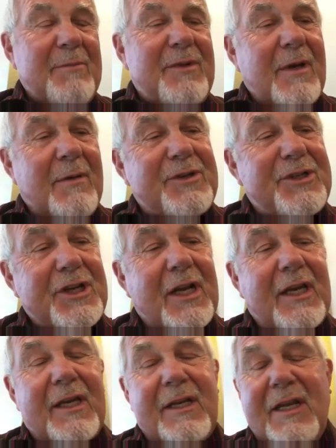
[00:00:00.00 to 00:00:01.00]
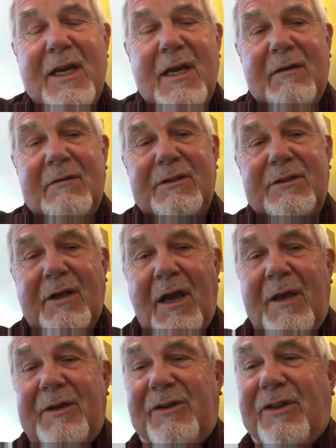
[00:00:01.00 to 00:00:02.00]
I'm shutting it down, so
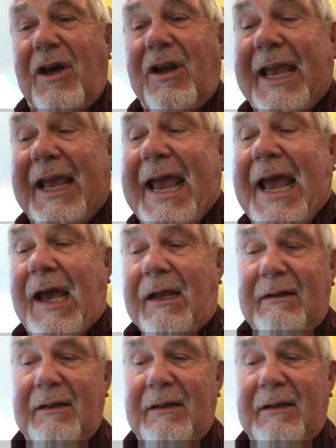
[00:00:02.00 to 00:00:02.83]
I thought I had